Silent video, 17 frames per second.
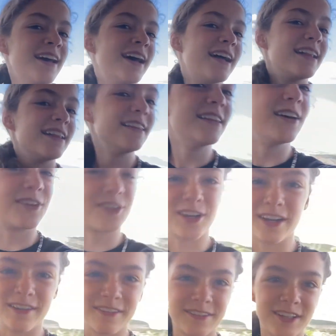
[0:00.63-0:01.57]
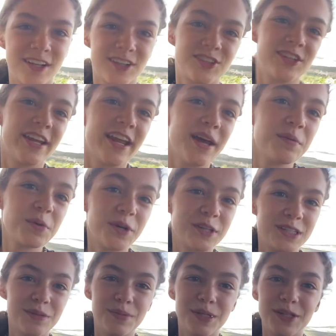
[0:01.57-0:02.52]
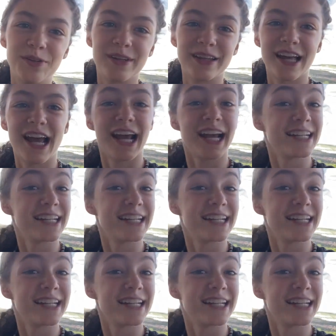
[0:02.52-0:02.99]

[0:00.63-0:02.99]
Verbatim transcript: Hello Creative Collage. today I'm going to be doing that